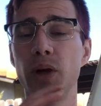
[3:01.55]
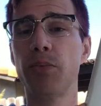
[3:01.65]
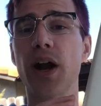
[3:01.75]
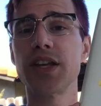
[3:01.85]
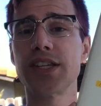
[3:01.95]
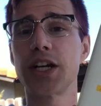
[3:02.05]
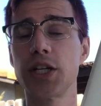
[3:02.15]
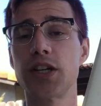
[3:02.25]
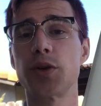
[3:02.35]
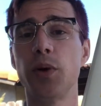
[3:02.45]
Bryson actually
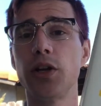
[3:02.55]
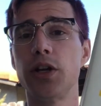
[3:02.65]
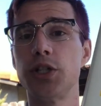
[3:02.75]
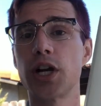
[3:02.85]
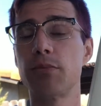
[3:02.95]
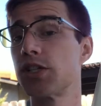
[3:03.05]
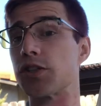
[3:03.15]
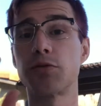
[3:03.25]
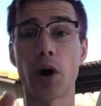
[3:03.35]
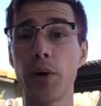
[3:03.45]
does a really good job just
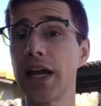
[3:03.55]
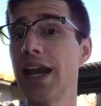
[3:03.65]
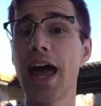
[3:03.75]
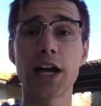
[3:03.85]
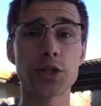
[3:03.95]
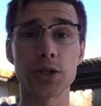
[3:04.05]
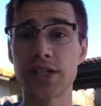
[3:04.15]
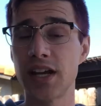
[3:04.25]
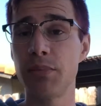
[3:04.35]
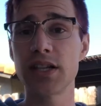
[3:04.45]
throwing in extra
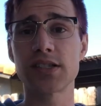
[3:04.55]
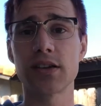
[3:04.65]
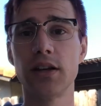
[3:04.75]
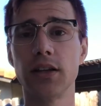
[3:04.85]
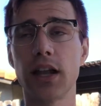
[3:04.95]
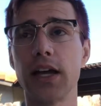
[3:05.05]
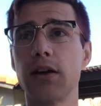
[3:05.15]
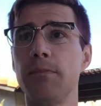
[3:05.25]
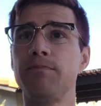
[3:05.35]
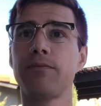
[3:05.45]
tidbits like
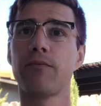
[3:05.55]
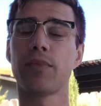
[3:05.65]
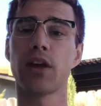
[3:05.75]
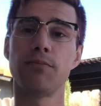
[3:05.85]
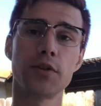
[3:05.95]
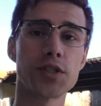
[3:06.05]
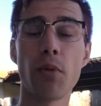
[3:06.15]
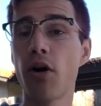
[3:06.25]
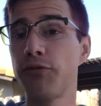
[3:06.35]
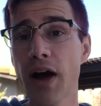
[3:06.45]
small
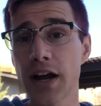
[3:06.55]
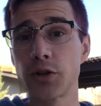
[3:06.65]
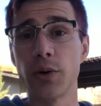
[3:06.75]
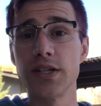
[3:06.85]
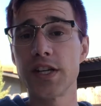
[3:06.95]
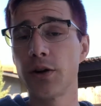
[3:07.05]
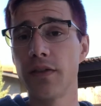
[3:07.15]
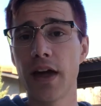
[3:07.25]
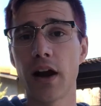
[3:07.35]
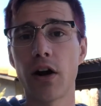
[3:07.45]
factoids here and
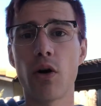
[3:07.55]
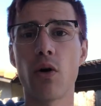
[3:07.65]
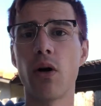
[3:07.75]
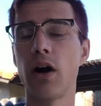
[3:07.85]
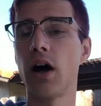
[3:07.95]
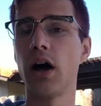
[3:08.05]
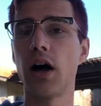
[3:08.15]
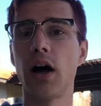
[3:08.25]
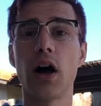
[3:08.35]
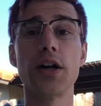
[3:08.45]
there, or
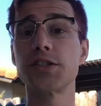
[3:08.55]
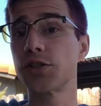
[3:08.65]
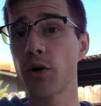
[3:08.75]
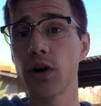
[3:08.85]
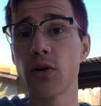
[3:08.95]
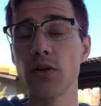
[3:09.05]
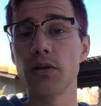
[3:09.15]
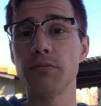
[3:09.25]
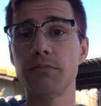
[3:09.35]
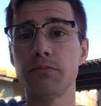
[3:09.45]
a historical
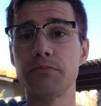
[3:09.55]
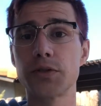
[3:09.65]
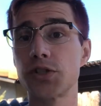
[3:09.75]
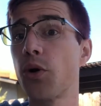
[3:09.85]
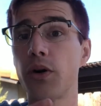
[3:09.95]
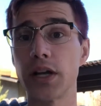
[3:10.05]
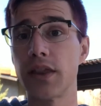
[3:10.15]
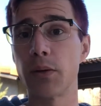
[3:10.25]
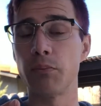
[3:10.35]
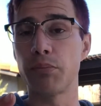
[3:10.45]
story that
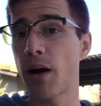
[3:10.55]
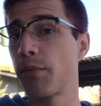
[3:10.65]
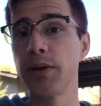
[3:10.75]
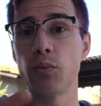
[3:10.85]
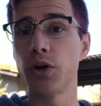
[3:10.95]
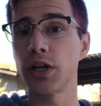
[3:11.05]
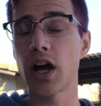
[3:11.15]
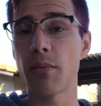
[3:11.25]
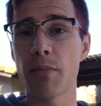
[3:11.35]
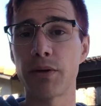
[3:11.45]
probably wouldn't come
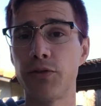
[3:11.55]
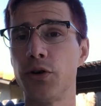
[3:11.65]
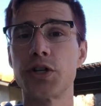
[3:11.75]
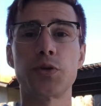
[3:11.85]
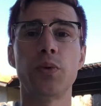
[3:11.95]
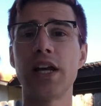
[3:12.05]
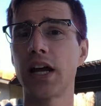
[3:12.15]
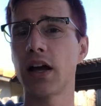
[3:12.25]
up if you were just reading